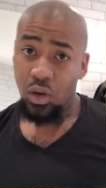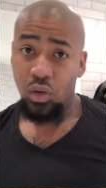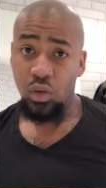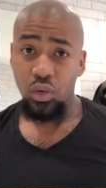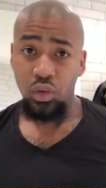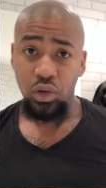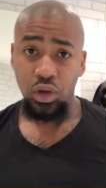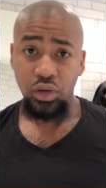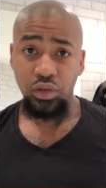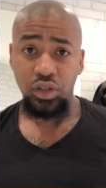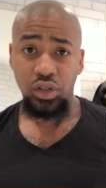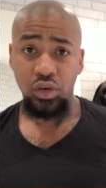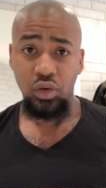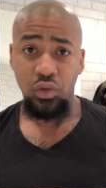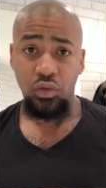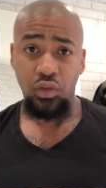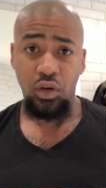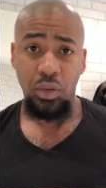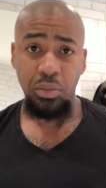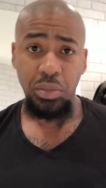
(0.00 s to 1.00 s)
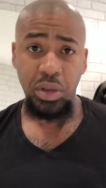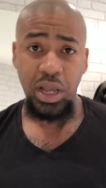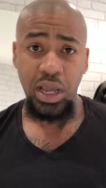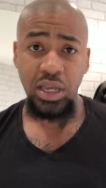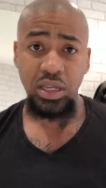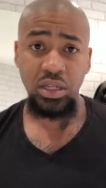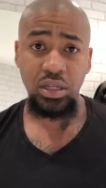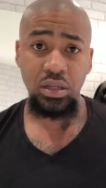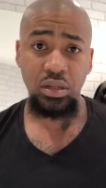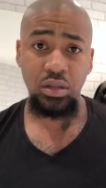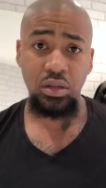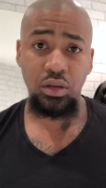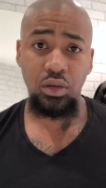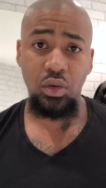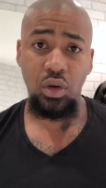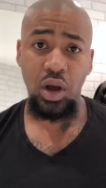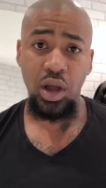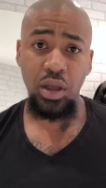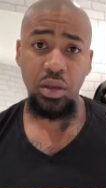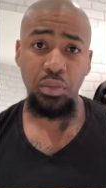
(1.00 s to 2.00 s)
all those sort of combinations are
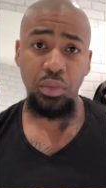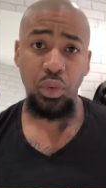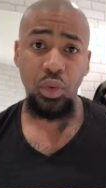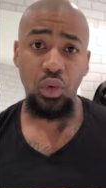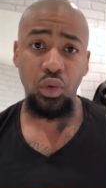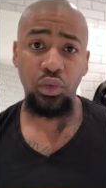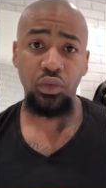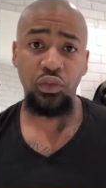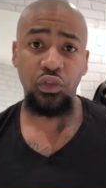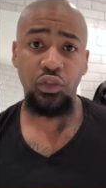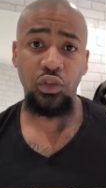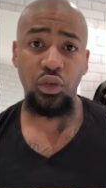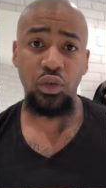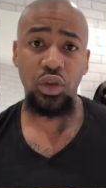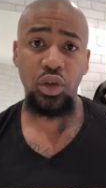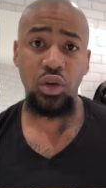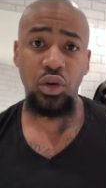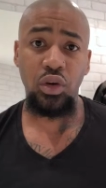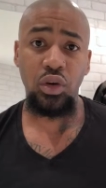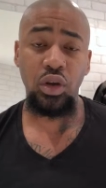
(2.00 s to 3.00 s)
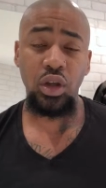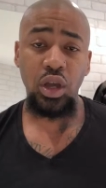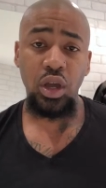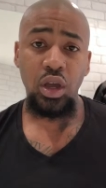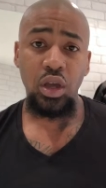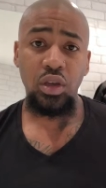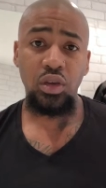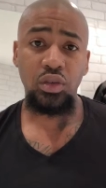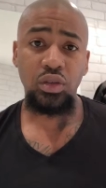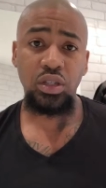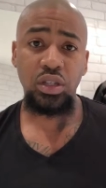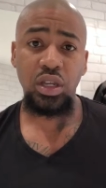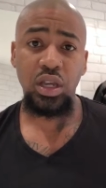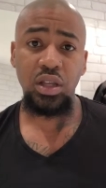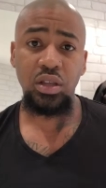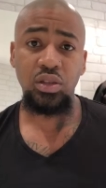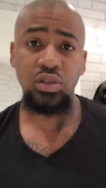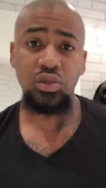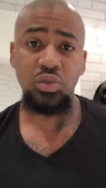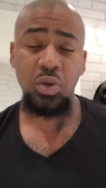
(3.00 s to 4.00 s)
quite important for your your
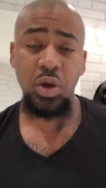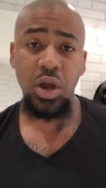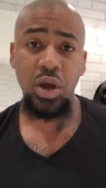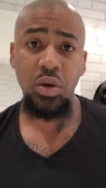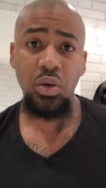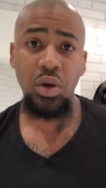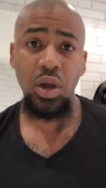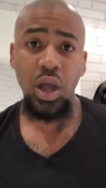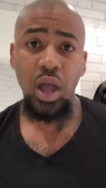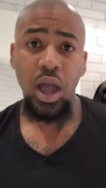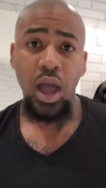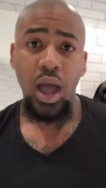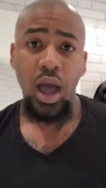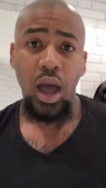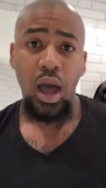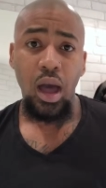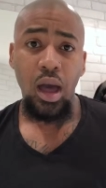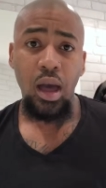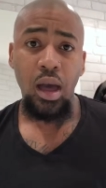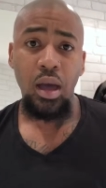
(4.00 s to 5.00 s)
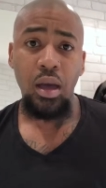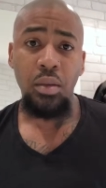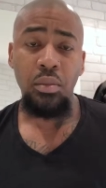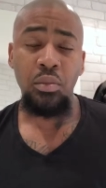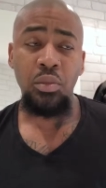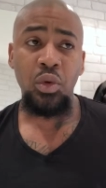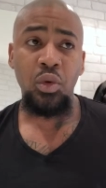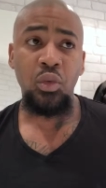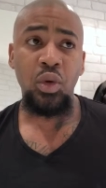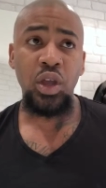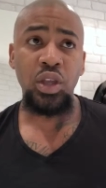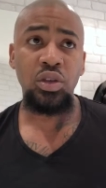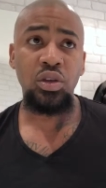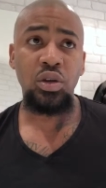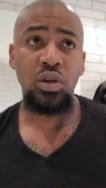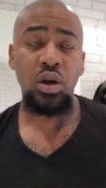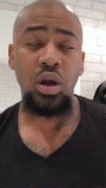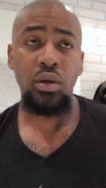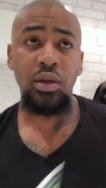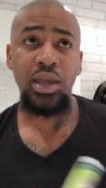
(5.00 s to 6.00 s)
skin as well um, when
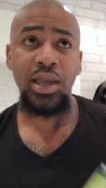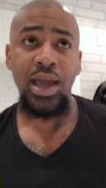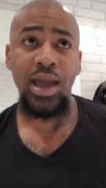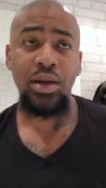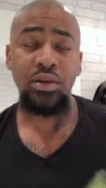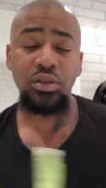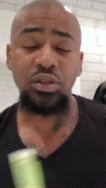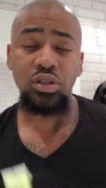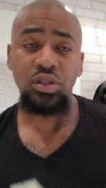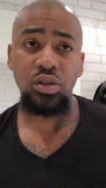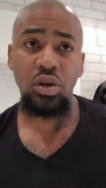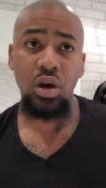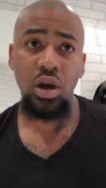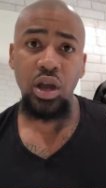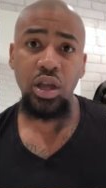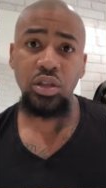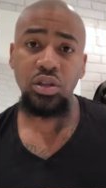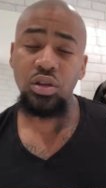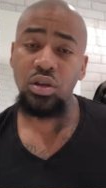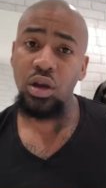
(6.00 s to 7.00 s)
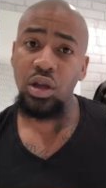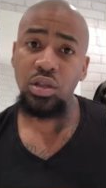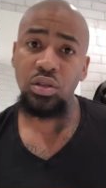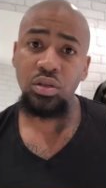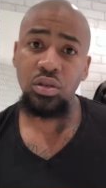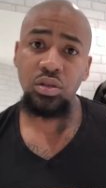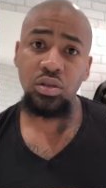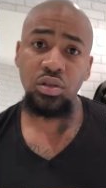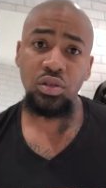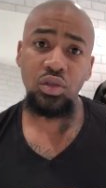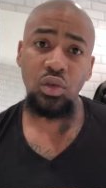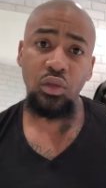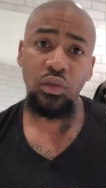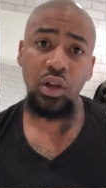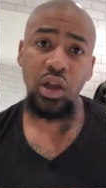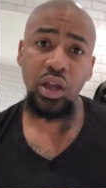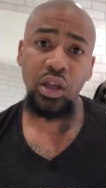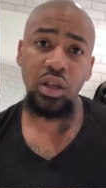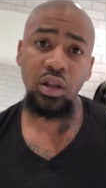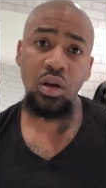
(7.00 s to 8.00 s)
you're going outside you're going sort of
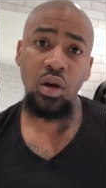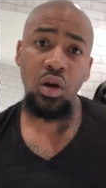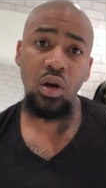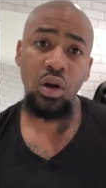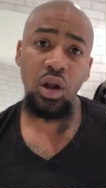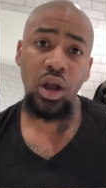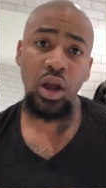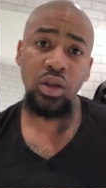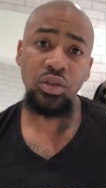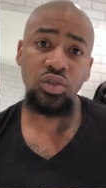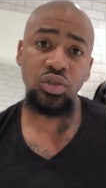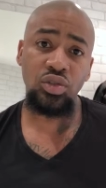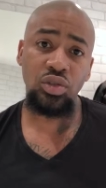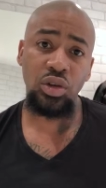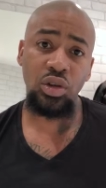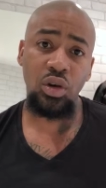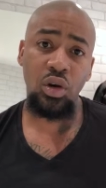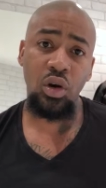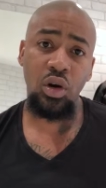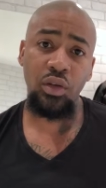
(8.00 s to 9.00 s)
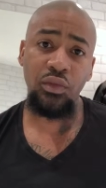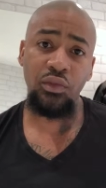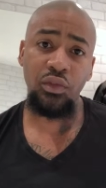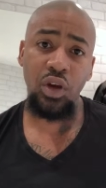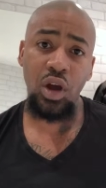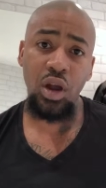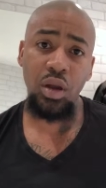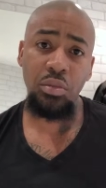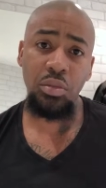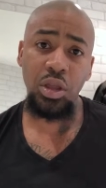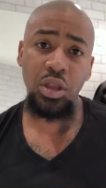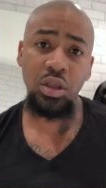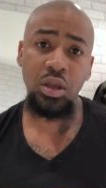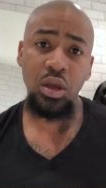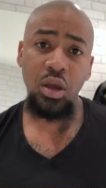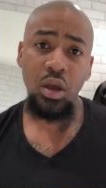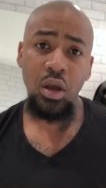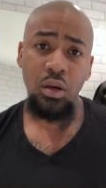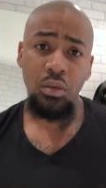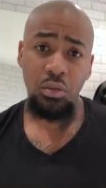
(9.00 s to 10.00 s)
like in a hot country or hot environment
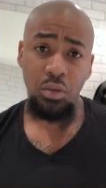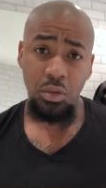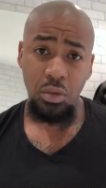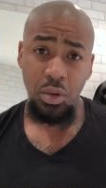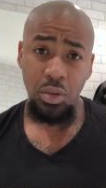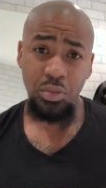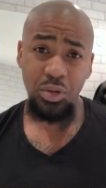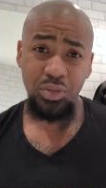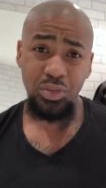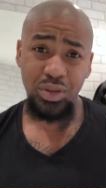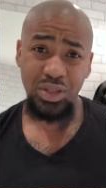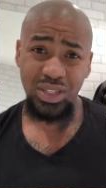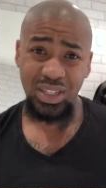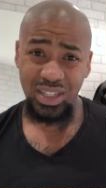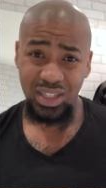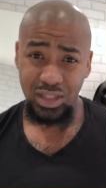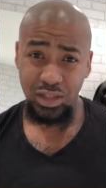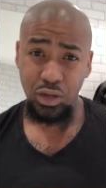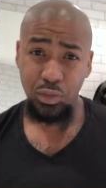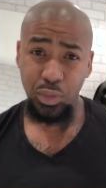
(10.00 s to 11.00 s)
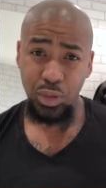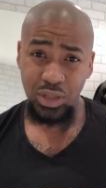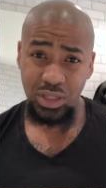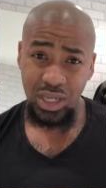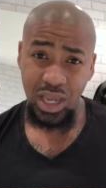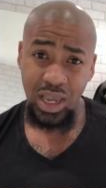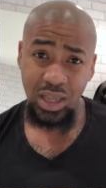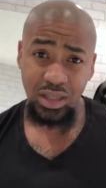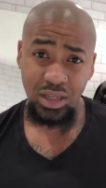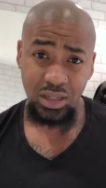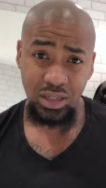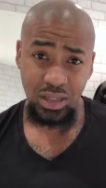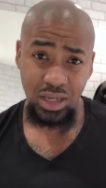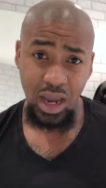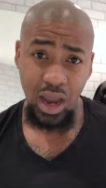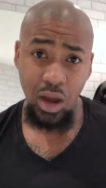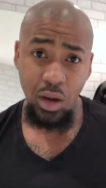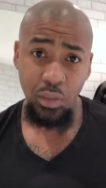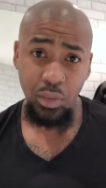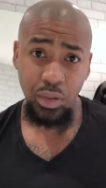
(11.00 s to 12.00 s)
remember to protect the
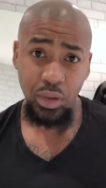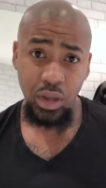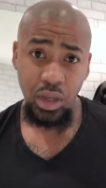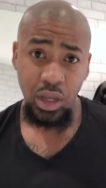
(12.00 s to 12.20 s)
scalp